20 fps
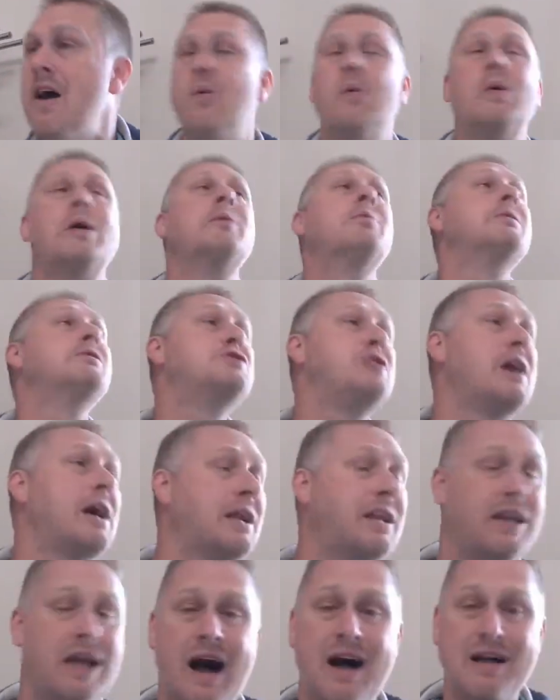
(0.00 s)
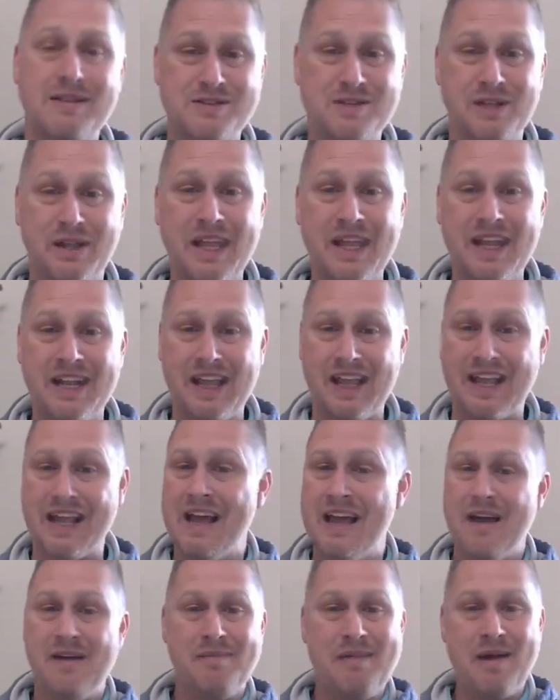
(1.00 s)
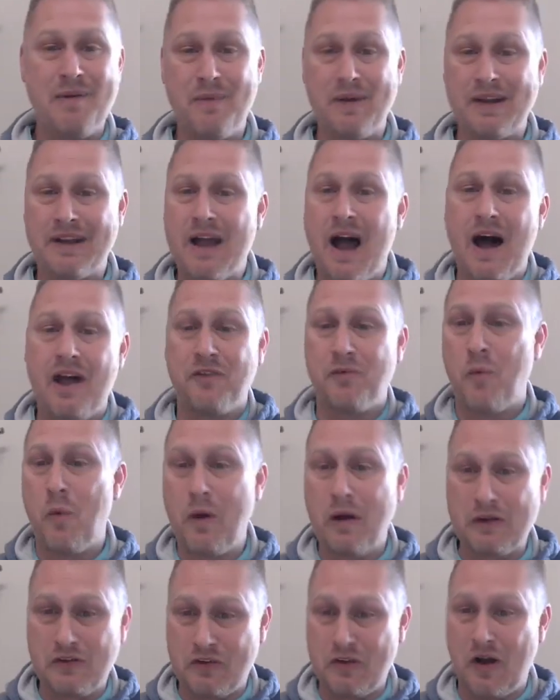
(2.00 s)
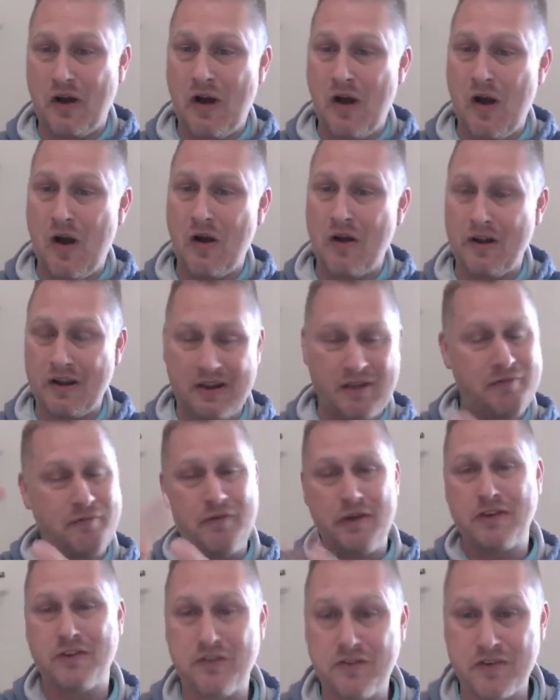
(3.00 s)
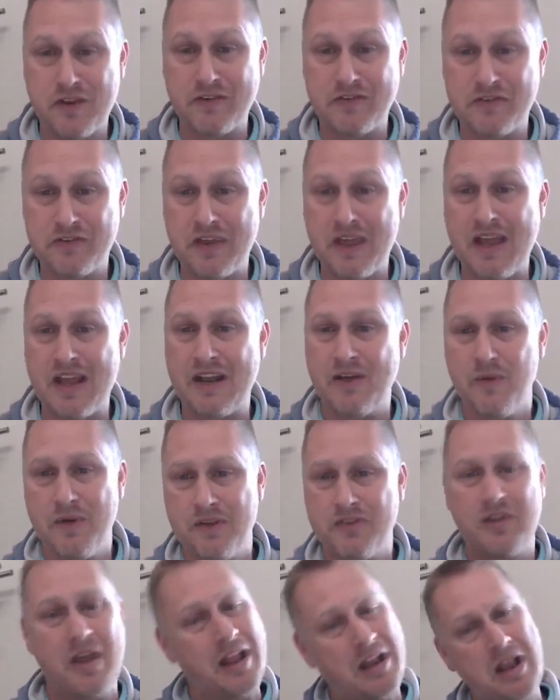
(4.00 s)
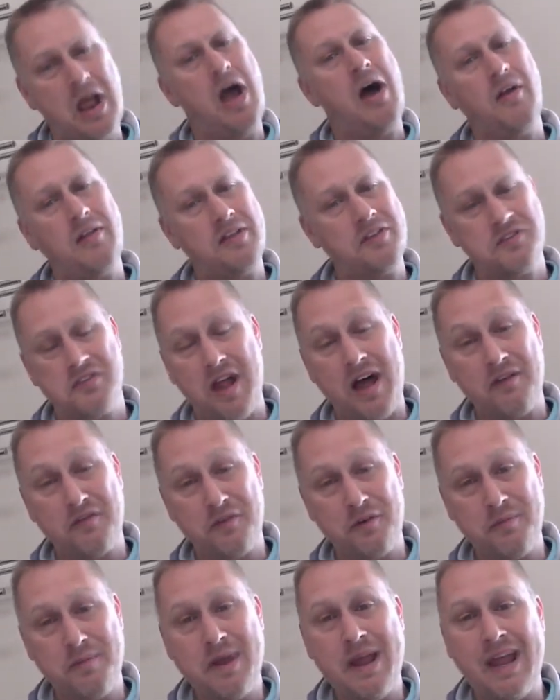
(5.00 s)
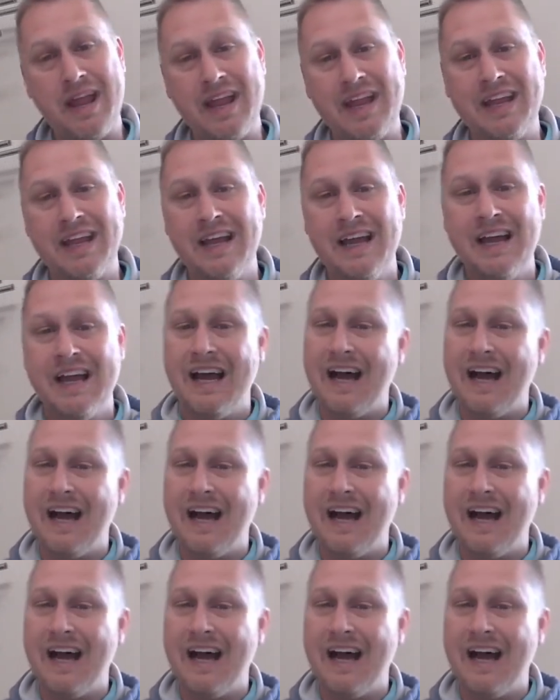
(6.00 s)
We reject God's leading. Man, when God works in our heart and convicts us of sin, and we say, "No, that's not for me.